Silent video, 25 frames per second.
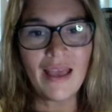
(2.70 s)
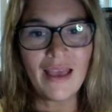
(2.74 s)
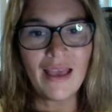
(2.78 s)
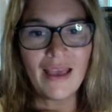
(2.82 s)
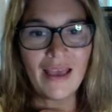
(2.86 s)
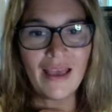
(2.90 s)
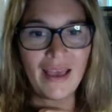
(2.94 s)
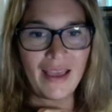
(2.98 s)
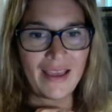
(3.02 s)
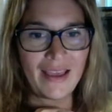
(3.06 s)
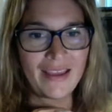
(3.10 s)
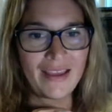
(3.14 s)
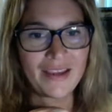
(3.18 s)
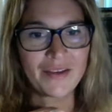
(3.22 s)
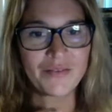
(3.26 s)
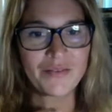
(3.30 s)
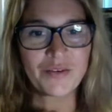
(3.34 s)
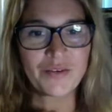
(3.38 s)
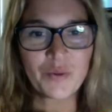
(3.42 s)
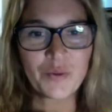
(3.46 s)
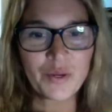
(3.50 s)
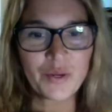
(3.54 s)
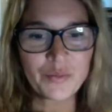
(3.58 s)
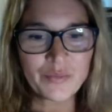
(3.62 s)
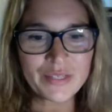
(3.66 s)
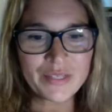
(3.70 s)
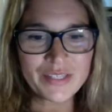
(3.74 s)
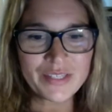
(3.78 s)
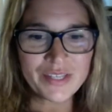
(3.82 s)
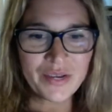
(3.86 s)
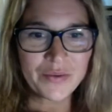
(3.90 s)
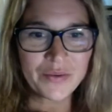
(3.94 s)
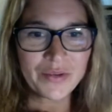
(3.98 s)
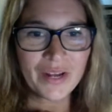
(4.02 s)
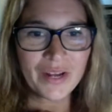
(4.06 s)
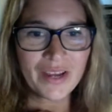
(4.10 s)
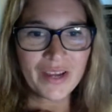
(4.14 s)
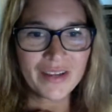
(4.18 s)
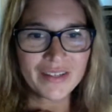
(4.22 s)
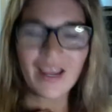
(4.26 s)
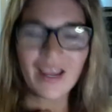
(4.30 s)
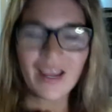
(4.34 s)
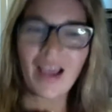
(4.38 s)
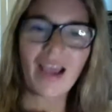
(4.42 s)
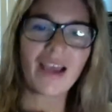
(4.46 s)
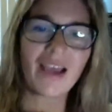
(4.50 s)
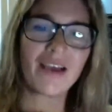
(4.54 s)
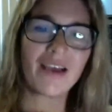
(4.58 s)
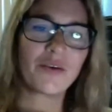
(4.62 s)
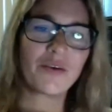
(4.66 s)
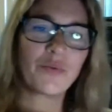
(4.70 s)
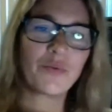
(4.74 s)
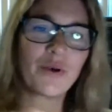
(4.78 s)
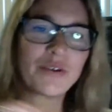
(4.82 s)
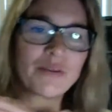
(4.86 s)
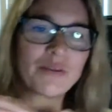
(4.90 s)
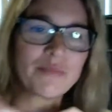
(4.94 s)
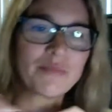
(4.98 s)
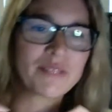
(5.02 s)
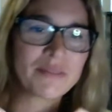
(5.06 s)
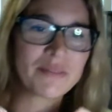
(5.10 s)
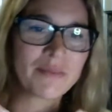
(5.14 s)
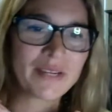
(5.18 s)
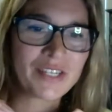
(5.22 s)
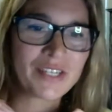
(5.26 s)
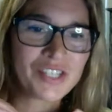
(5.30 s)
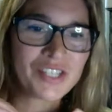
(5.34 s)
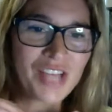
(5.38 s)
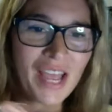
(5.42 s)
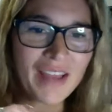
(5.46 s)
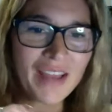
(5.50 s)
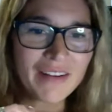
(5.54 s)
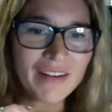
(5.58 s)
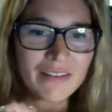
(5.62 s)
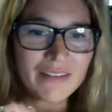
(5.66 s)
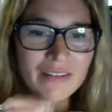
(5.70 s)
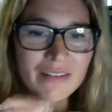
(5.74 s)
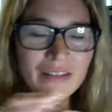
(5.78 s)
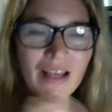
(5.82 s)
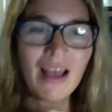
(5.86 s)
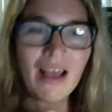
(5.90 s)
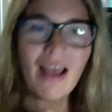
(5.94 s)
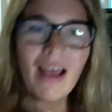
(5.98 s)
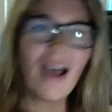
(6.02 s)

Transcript: Hey everyone, what's going on? Welcome to my channel.